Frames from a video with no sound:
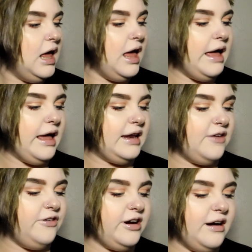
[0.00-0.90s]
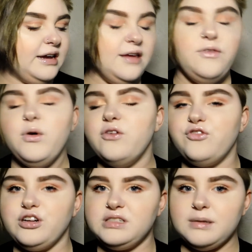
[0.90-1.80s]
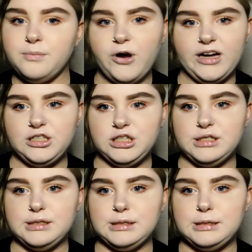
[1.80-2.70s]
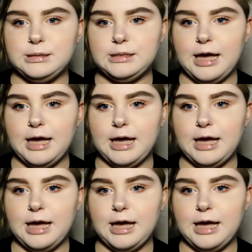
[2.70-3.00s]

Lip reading: And I figured I'd give you a first impressions